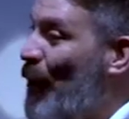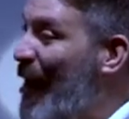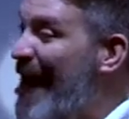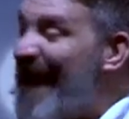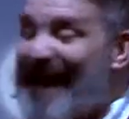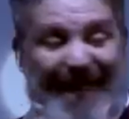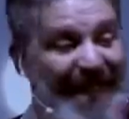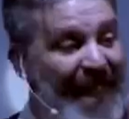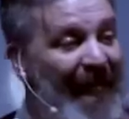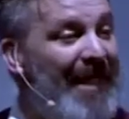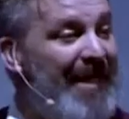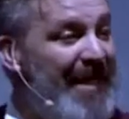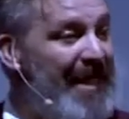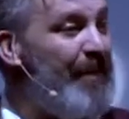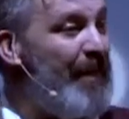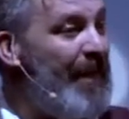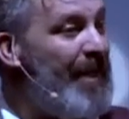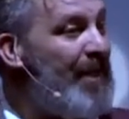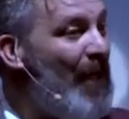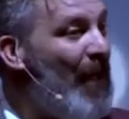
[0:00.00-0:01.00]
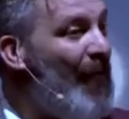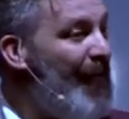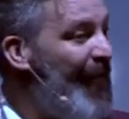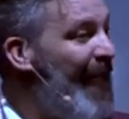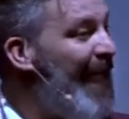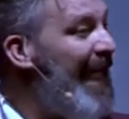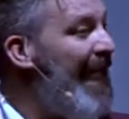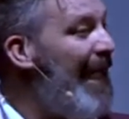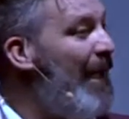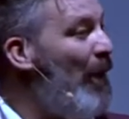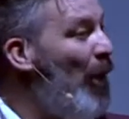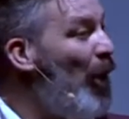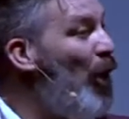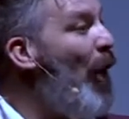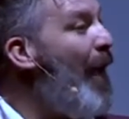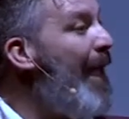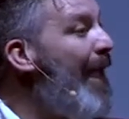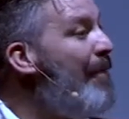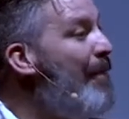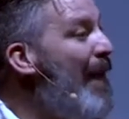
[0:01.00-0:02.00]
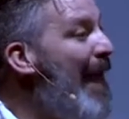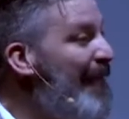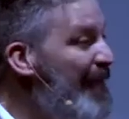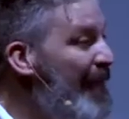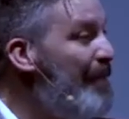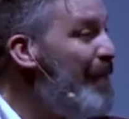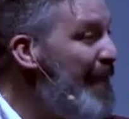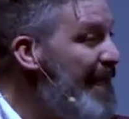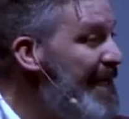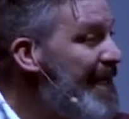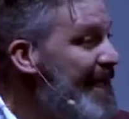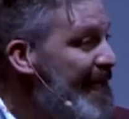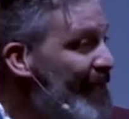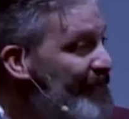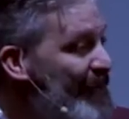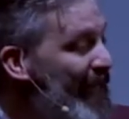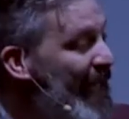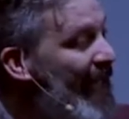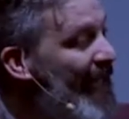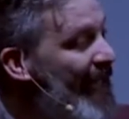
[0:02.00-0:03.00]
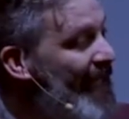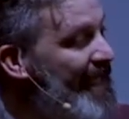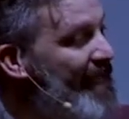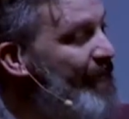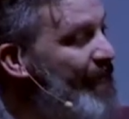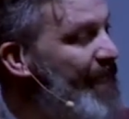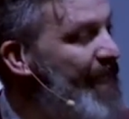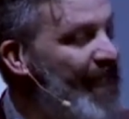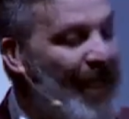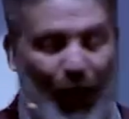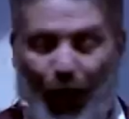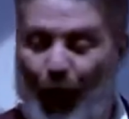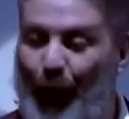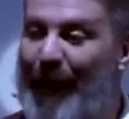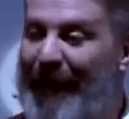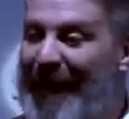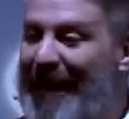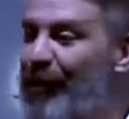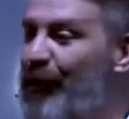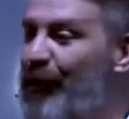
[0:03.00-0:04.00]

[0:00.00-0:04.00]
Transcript: We as customers are going about the business of being customers in new and